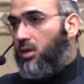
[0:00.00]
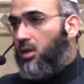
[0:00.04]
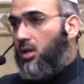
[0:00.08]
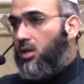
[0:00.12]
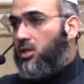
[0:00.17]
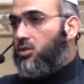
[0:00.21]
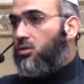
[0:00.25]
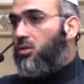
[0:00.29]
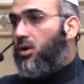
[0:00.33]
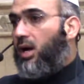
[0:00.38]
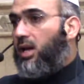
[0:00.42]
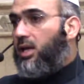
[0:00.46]

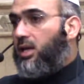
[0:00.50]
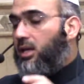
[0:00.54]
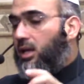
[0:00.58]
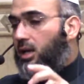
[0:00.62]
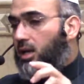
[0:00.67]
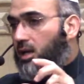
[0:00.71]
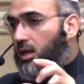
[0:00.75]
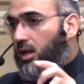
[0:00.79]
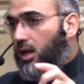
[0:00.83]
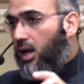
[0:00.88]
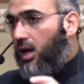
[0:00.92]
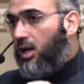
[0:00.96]
So I
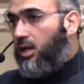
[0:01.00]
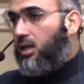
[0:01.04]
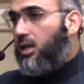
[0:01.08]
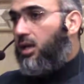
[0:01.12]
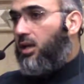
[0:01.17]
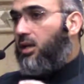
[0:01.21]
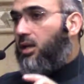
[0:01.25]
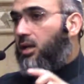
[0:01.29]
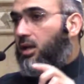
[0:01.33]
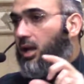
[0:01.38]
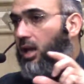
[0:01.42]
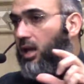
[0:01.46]

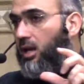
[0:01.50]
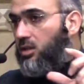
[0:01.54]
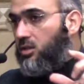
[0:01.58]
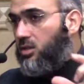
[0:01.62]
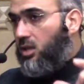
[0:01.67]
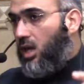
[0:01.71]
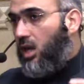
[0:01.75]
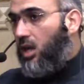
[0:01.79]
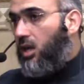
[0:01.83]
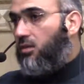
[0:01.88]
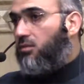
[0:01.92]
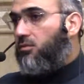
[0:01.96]
can
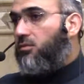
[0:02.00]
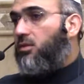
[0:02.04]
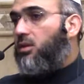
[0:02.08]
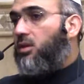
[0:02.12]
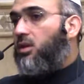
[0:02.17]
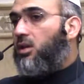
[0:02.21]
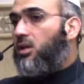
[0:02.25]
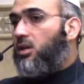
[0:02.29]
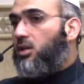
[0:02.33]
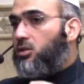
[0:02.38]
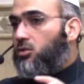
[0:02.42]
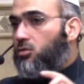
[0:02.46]
save
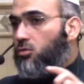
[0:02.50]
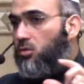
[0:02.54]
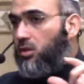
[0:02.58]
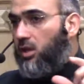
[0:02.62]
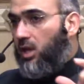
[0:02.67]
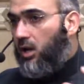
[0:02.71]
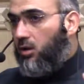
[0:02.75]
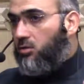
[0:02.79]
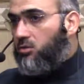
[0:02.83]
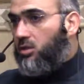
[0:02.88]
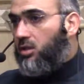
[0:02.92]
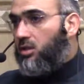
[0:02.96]

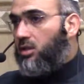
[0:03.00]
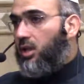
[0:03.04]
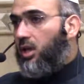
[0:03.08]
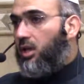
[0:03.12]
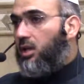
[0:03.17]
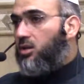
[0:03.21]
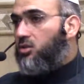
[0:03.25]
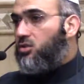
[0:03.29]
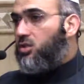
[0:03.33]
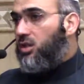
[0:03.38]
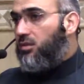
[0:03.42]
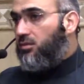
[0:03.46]

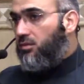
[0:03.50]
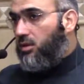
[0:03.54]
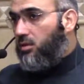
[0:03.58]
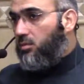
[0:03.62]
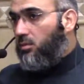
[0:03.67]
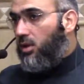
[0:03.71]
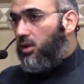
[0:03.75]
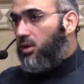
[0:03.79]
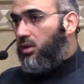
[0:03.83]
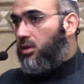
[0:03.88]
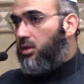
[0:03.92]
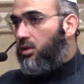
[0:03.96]
$2,000 every
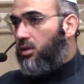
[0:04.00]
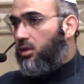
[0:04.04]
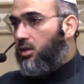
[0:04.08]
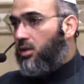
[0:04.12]
month.